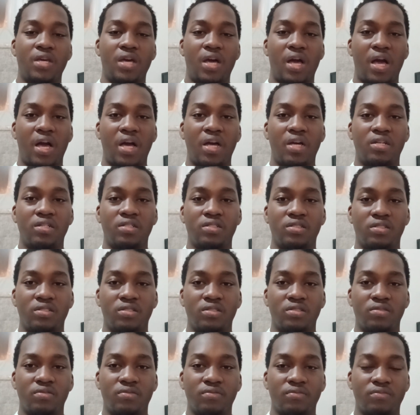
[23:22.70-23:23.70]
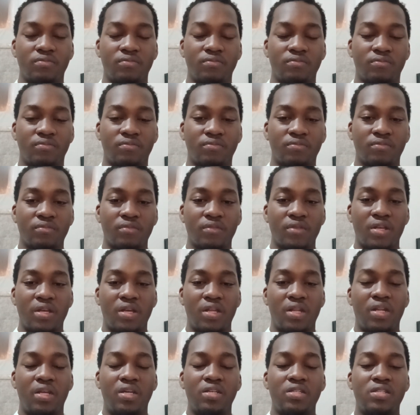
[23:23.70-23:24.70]
And
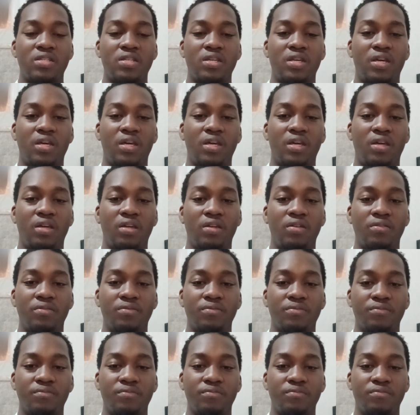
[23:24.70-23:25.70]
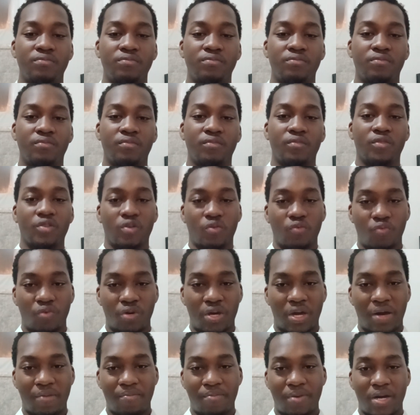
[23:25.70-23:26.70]
let's say we
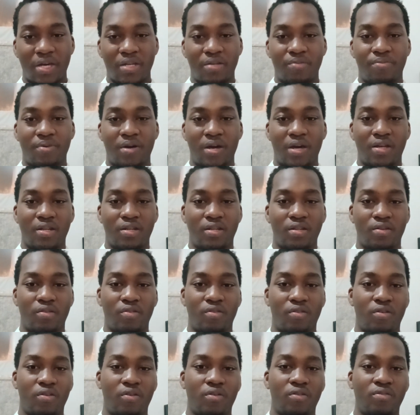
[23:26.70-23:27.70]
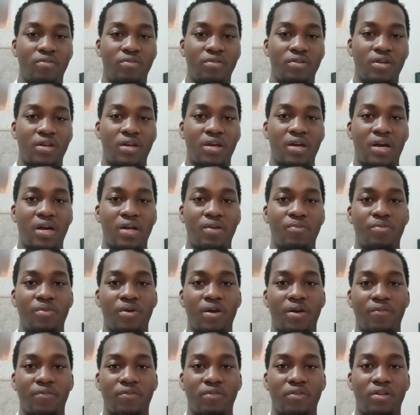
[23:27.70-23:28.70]
abide by the law and we
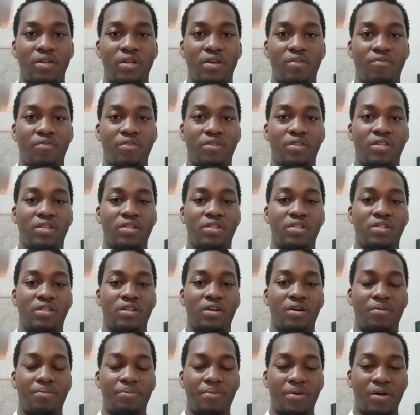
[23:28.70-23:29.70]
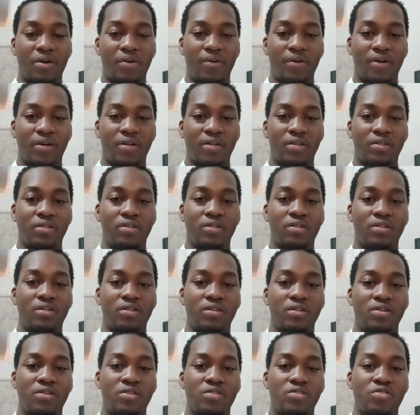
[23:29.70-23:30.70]
have done everything in our power
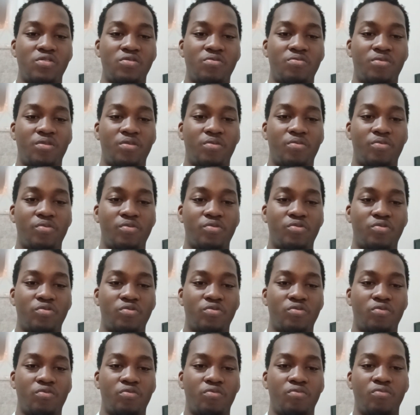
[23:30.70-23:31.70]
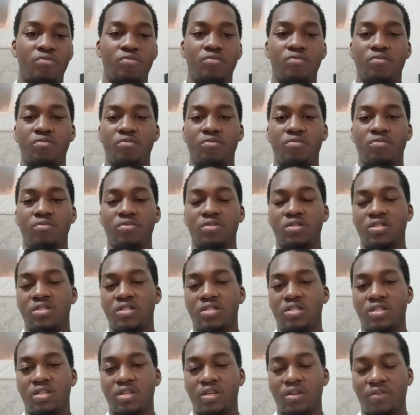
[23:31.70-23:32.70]
to be able to
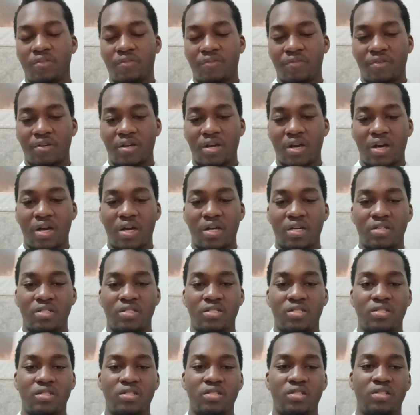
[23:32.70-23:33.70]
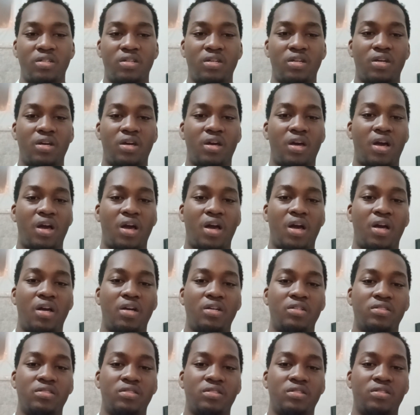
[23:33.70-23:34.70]
safeguard
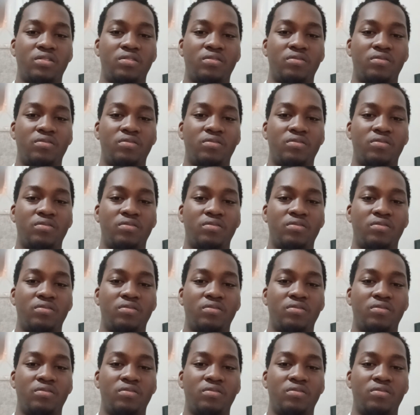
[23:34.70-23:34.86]
and